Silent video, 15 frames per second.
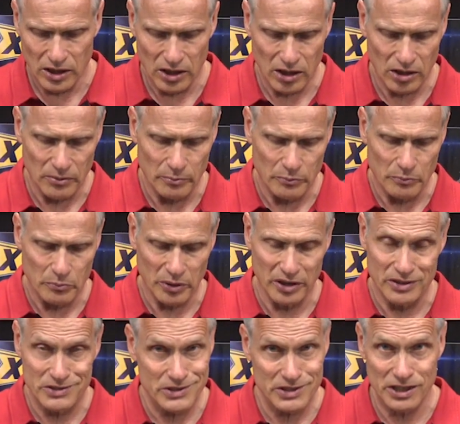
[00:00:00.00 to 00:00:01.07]
Um, but
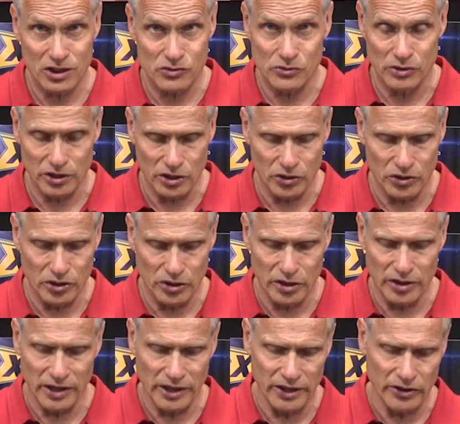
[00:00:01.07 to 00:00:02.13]
it sticks really
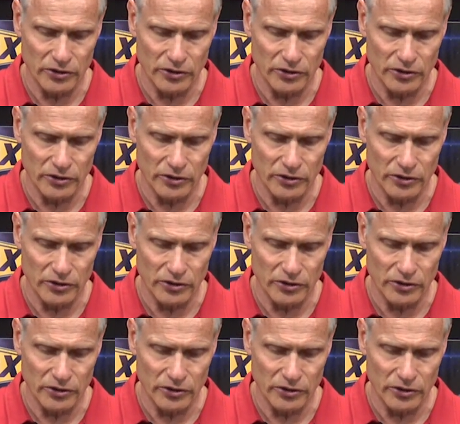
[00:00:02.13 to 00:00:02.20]
good, and